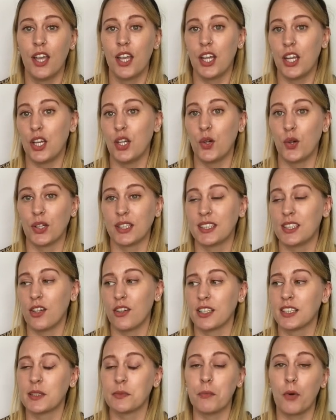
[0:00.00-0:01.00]
you know, it's not a
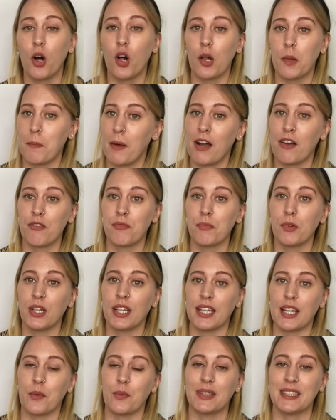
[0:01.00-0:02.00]
small amount of money
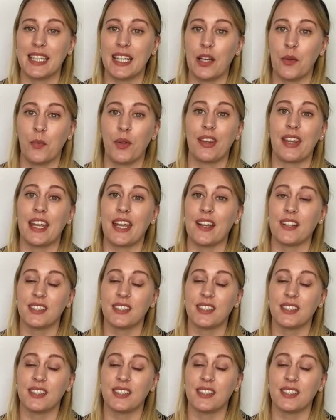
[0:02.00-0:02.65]
that we're dealing with here.